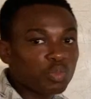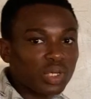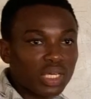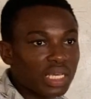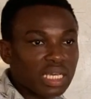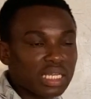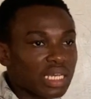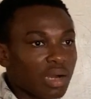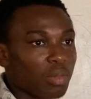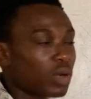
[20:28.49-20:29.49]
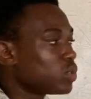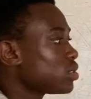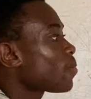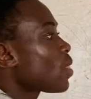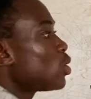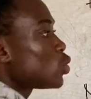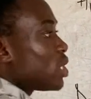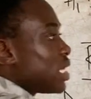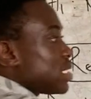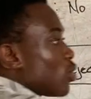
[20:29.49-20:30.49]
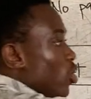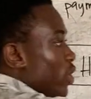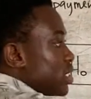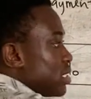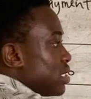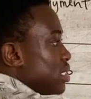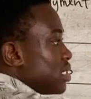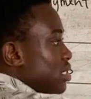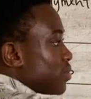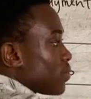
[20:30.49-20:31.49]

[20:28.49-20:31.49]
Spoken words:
pay any amount. So that's a correct decision.